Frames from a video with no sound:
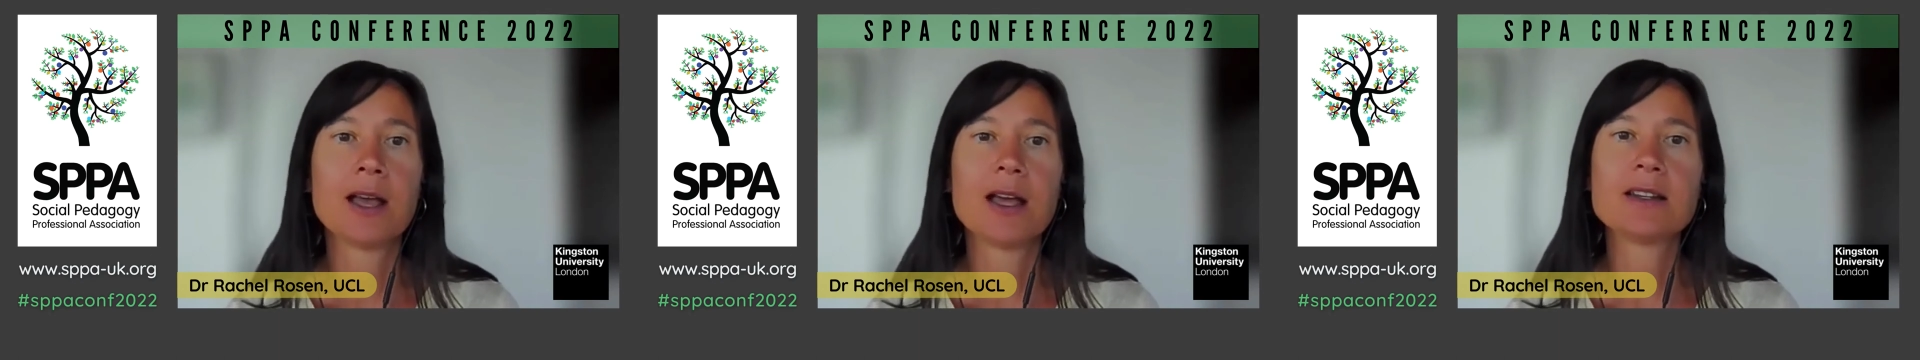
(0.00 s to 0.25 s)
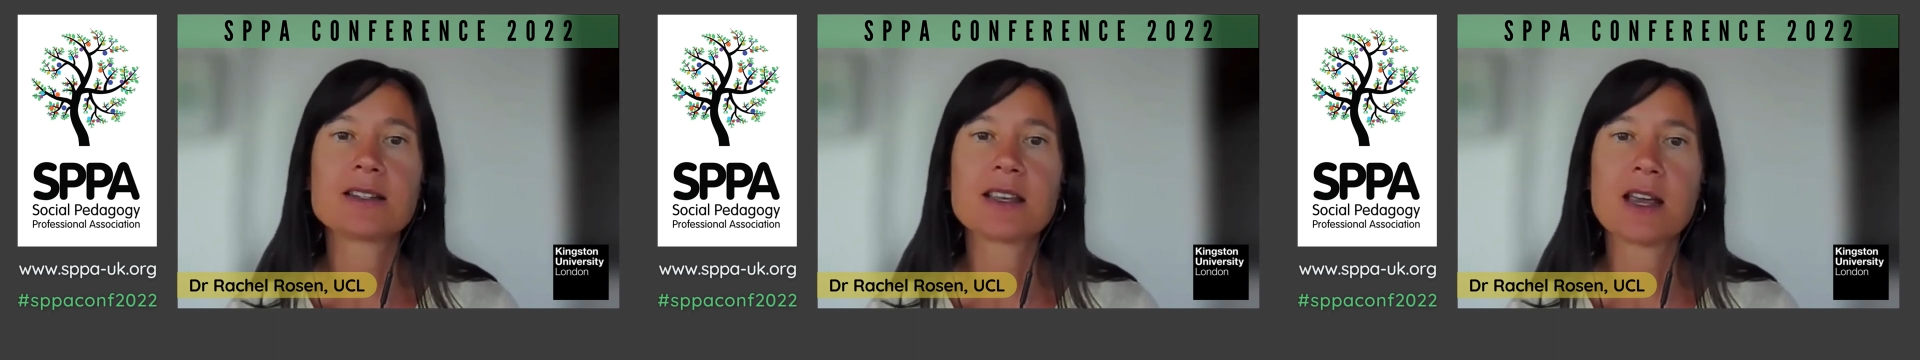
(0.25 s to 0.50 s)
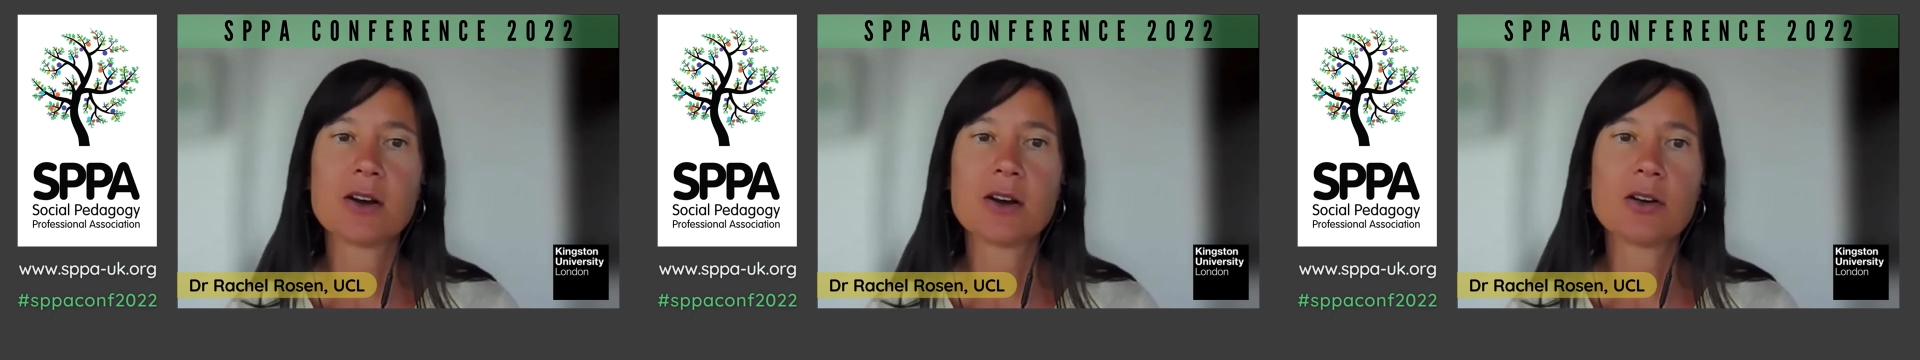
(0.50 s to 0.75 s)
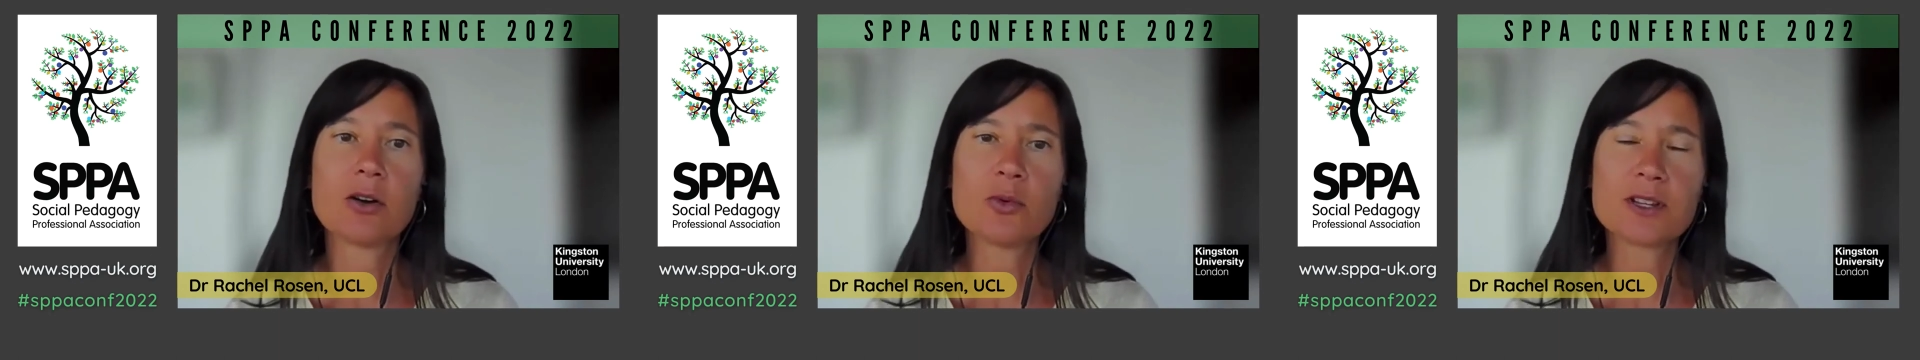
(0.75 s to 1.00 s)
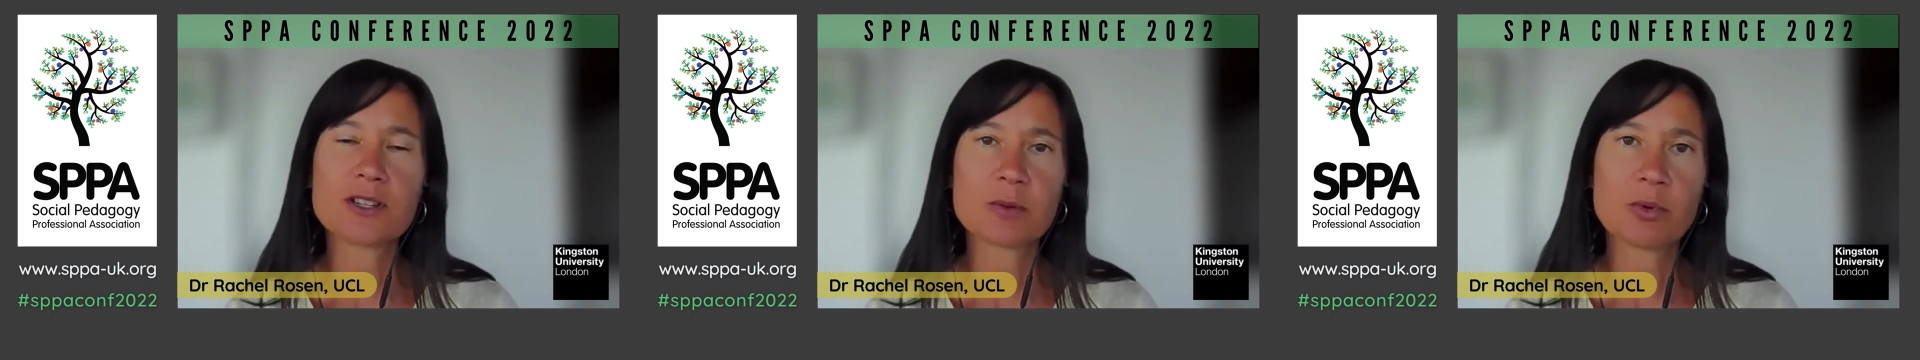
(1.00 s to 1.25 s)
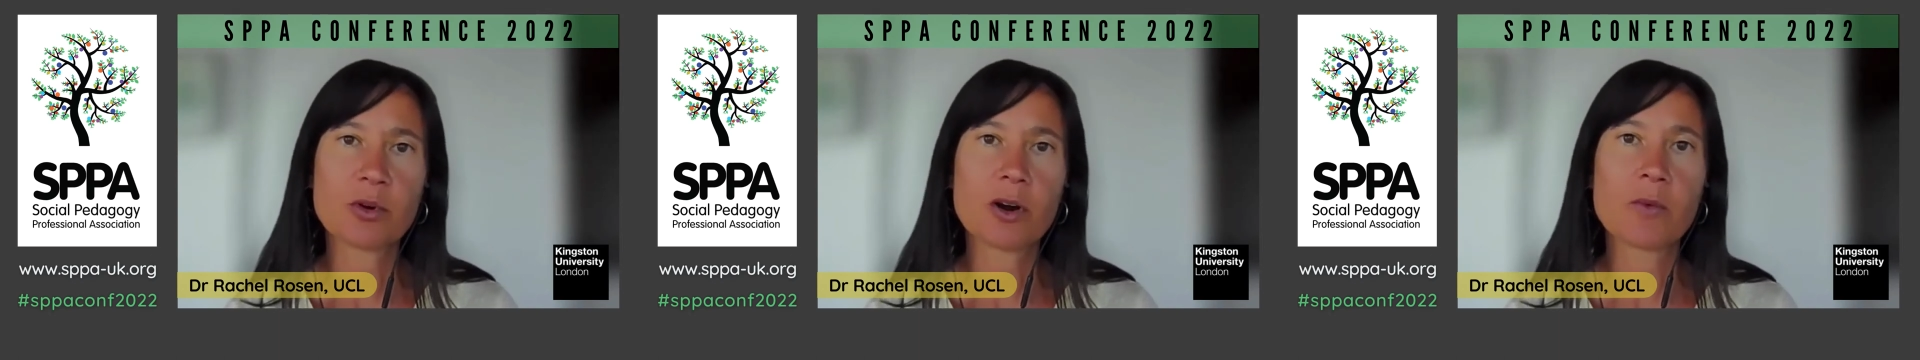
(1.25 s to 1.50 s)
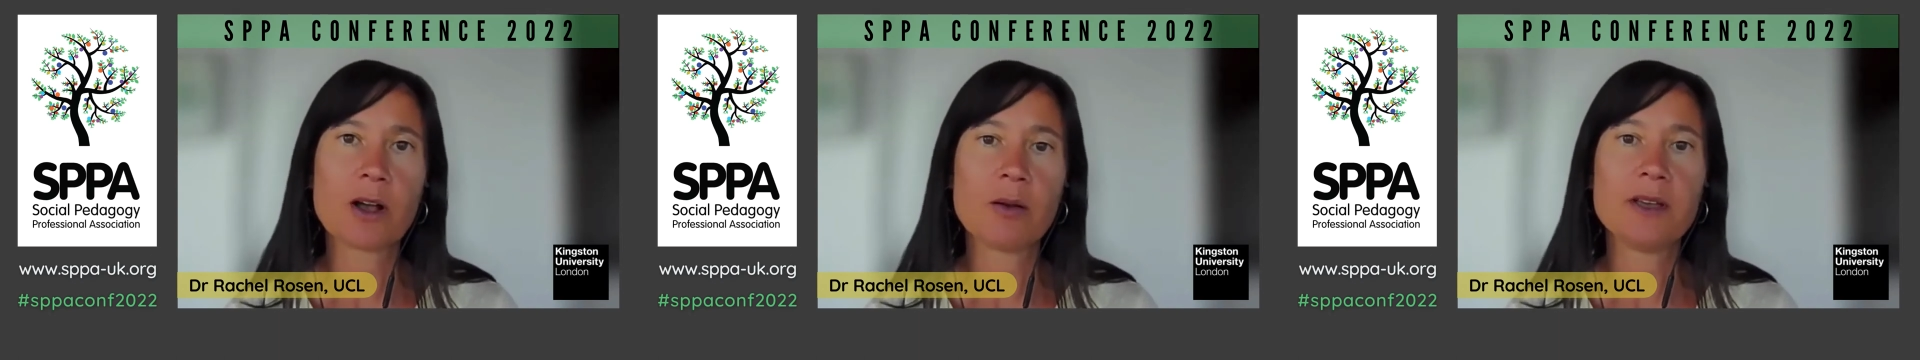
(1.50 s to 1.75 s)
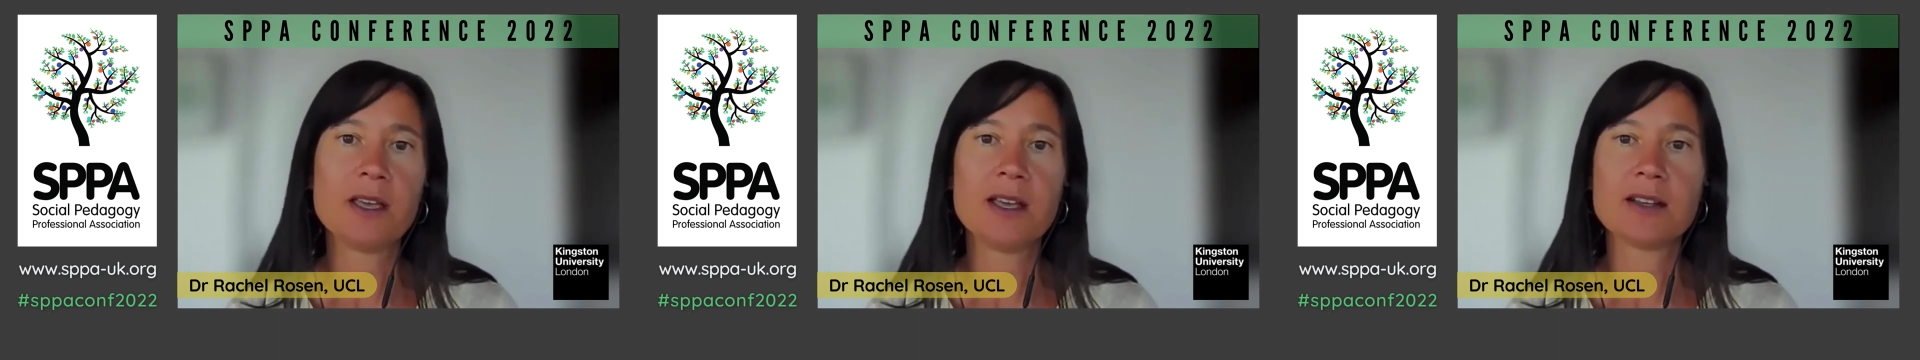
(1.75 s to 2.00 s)
And does care always support
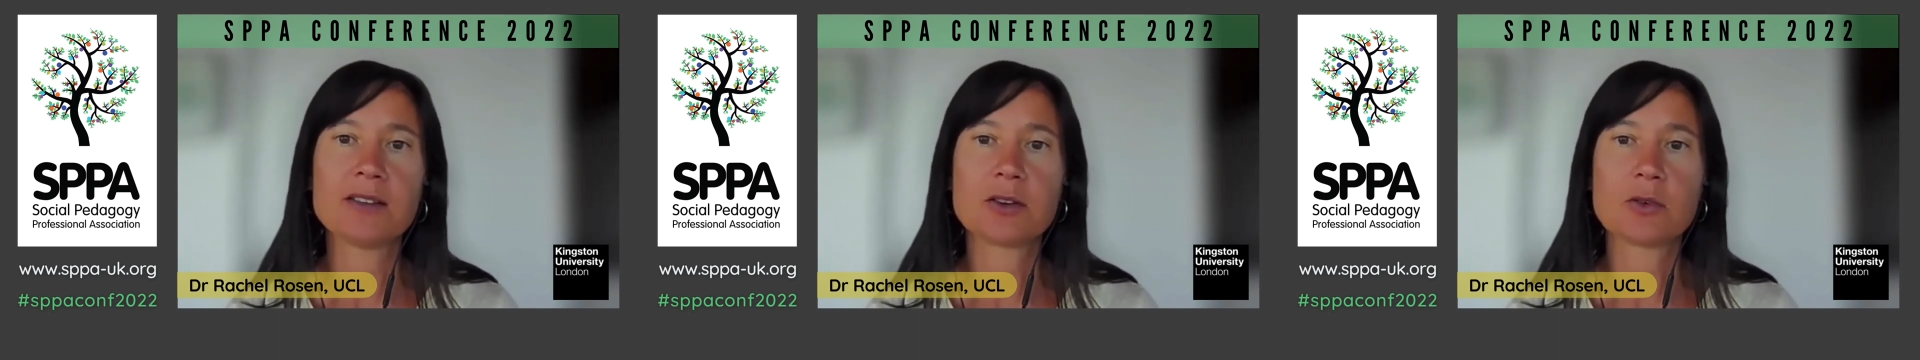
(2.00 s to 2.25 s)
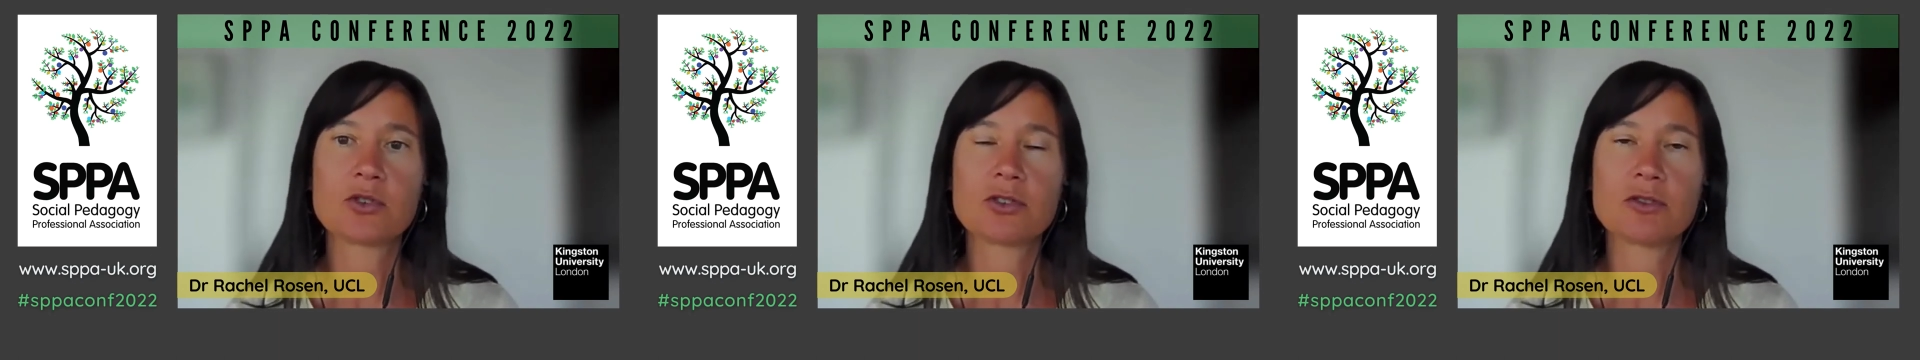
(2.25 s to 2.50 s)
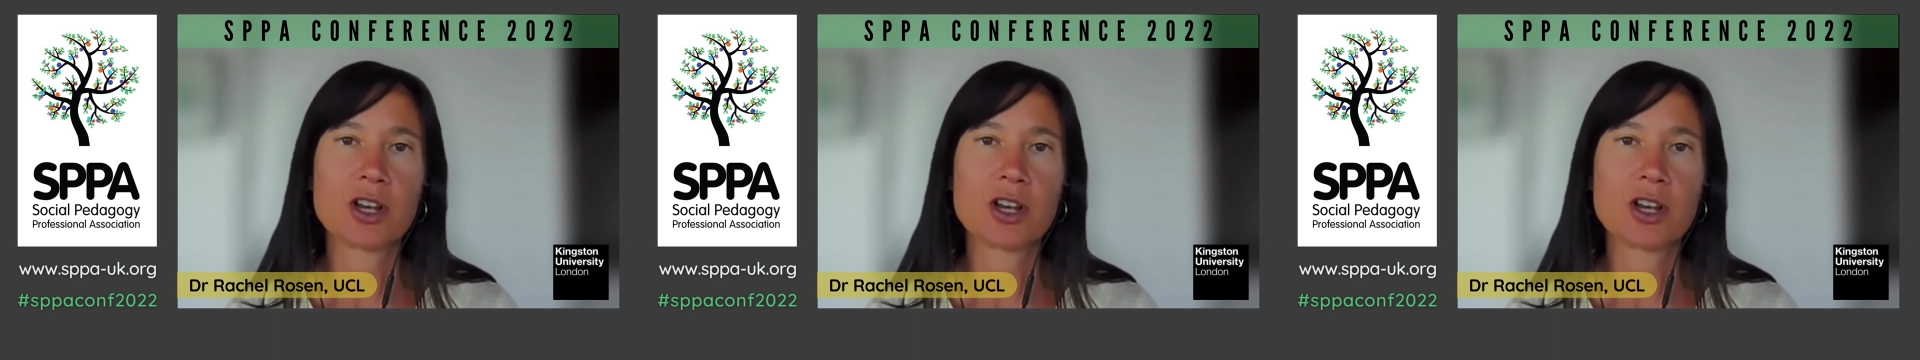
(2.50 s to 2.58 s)
well-being and social